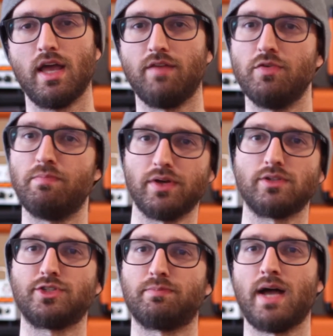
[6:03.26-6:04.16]
If you
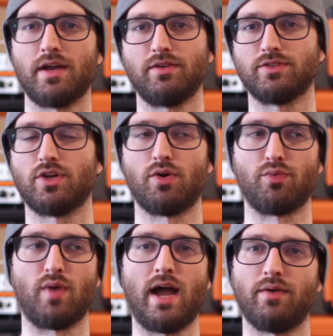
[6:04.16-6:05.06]
build your pedals
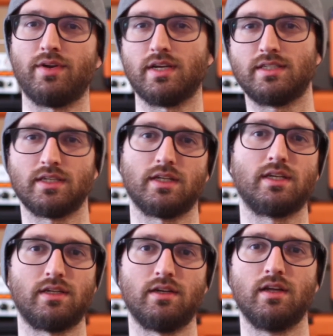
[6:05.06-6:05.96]
around a
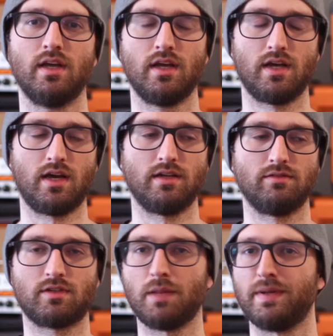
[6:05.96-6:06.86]
silicon
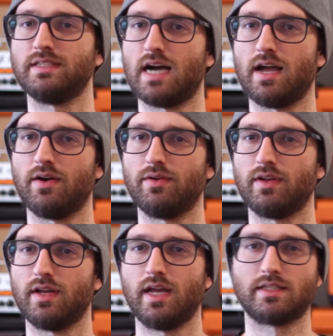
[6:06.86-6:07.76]
clipping diode,
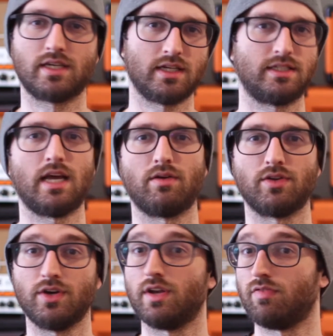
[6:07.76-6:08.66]
it's going to
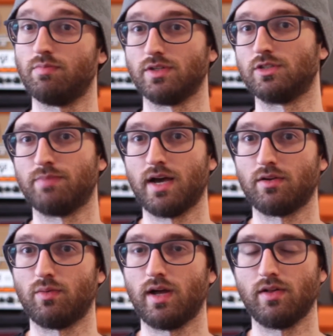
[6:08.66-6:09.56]
sound good if you build your
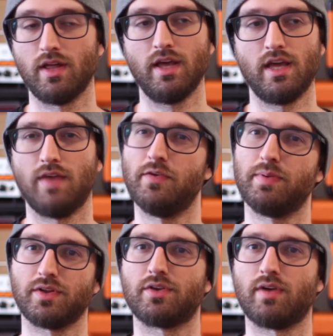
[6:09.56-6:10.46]
pedal well. If you
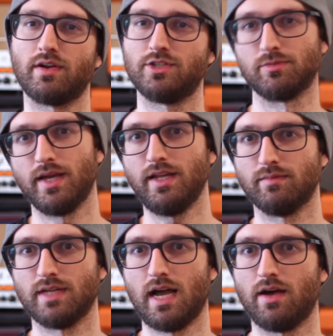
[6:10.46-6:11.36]
build it around a
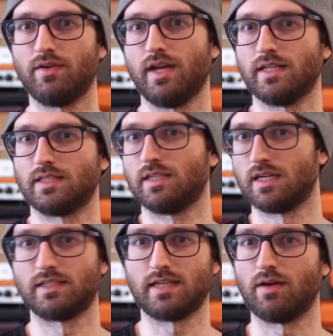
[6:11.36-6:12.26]
germanium diode, it's going
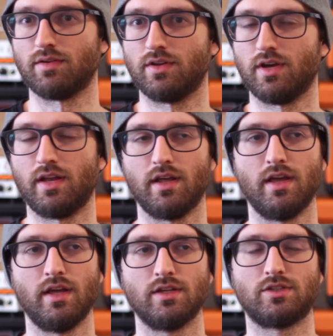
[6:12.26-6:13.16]
to sound good.
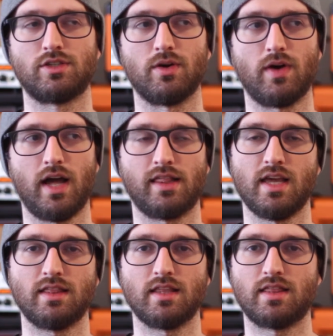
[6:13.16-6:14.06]
So I
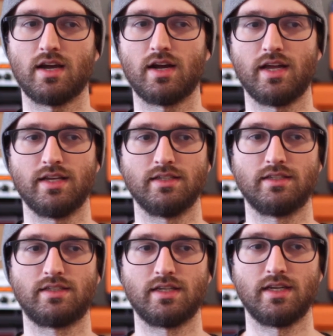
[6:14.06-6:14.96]
think that there
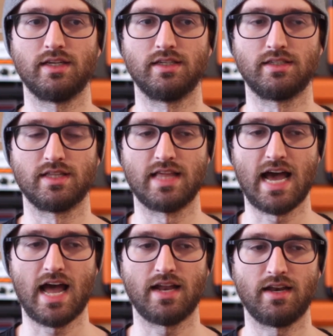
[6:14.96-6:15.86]
is
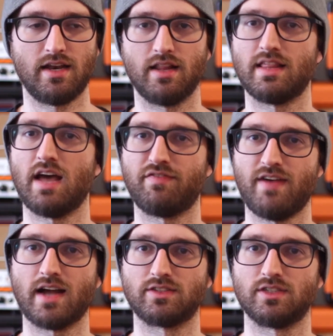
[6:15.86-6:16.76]
that
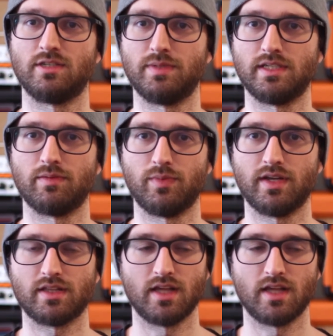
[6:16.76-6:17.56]
factor to begin with.